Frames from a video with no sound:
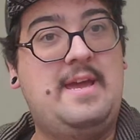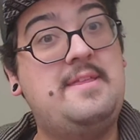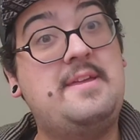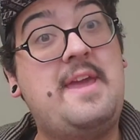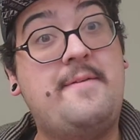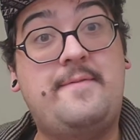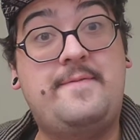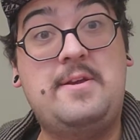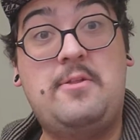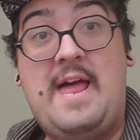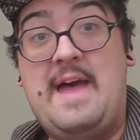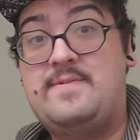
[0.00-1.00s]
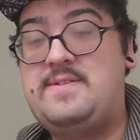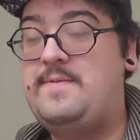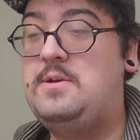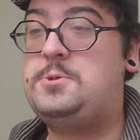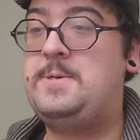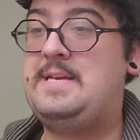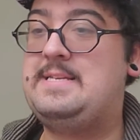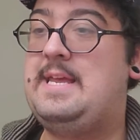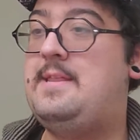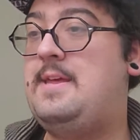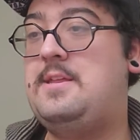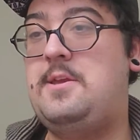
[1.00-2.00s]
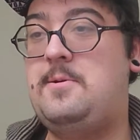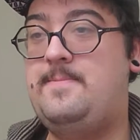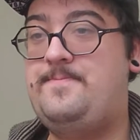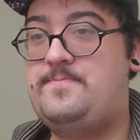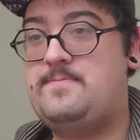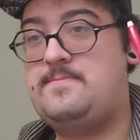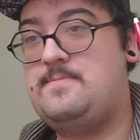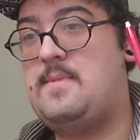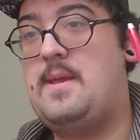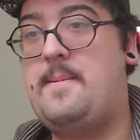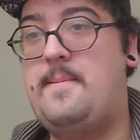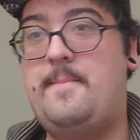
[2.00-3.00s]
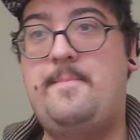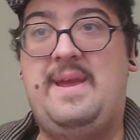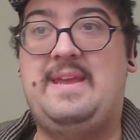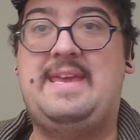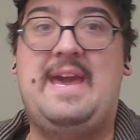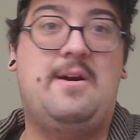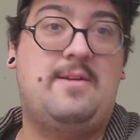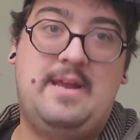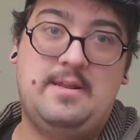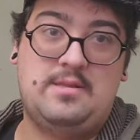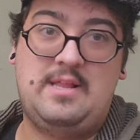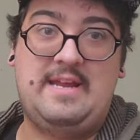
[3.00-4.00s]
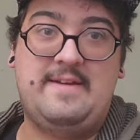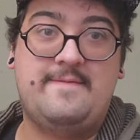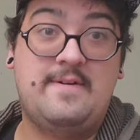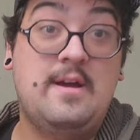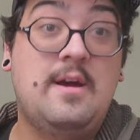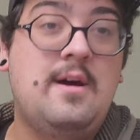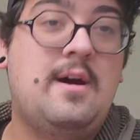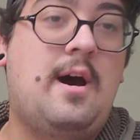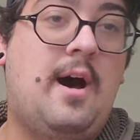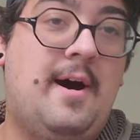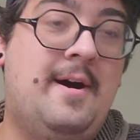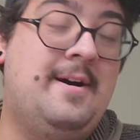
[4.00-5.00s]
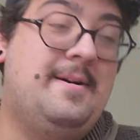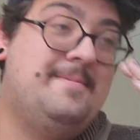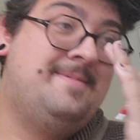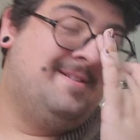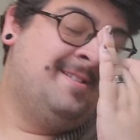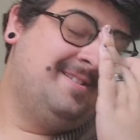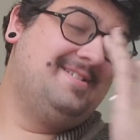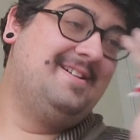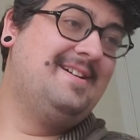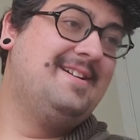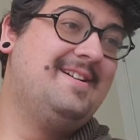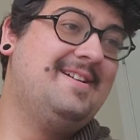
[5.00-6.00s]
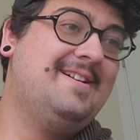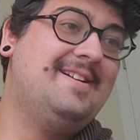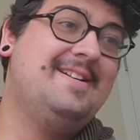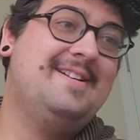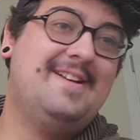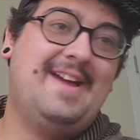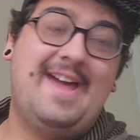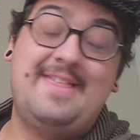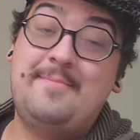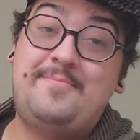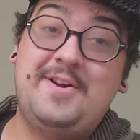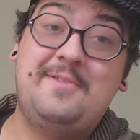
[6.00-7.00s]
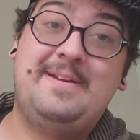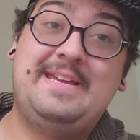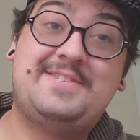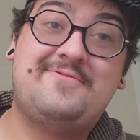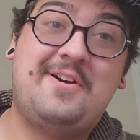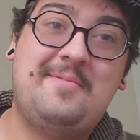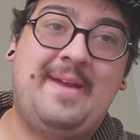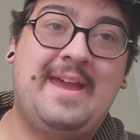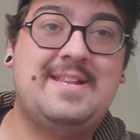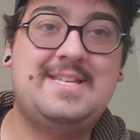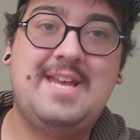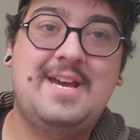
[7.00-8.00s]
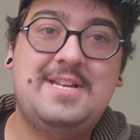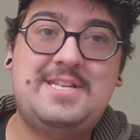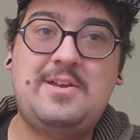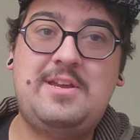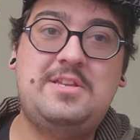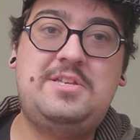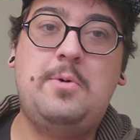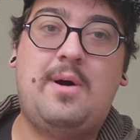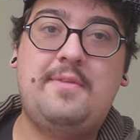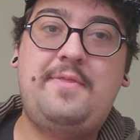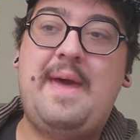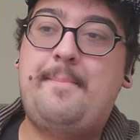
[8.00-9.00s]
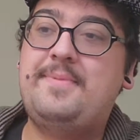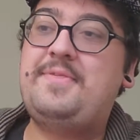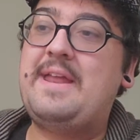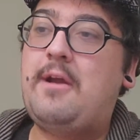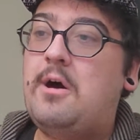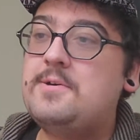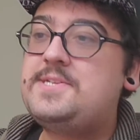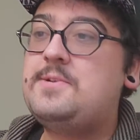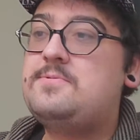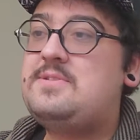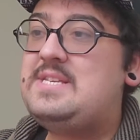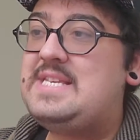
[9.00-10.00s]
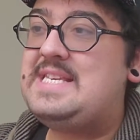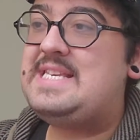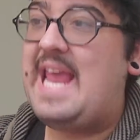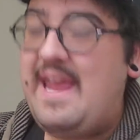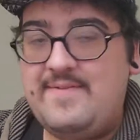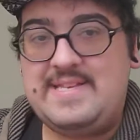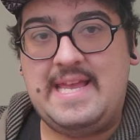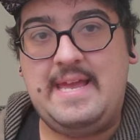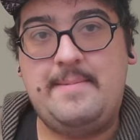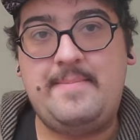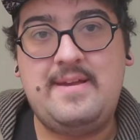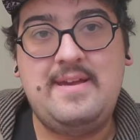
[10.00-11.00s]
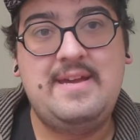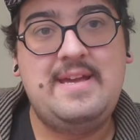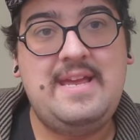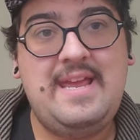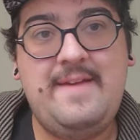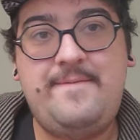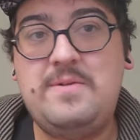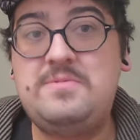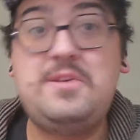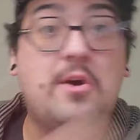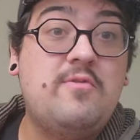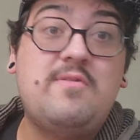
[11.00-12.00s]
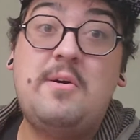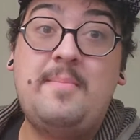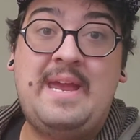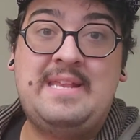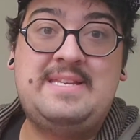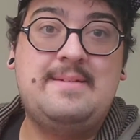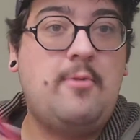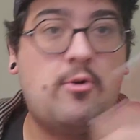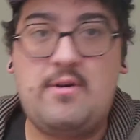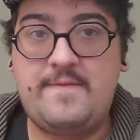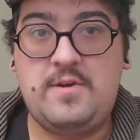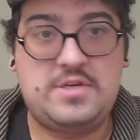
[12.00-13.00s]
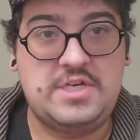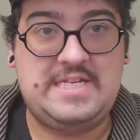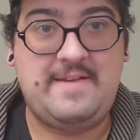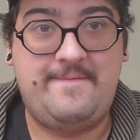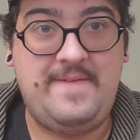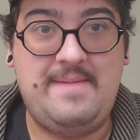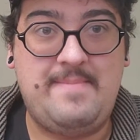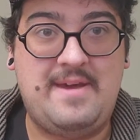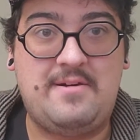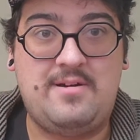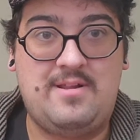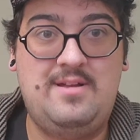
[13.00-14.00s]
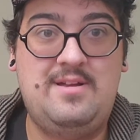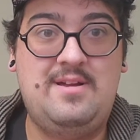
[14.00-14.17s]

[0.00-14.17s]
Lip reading: and then you have a few laughs, a few drinks, and then you make out and leave. And then boom, he's romanced. So you do all that, but that also saves him if you don't romance him, or if you're just a female.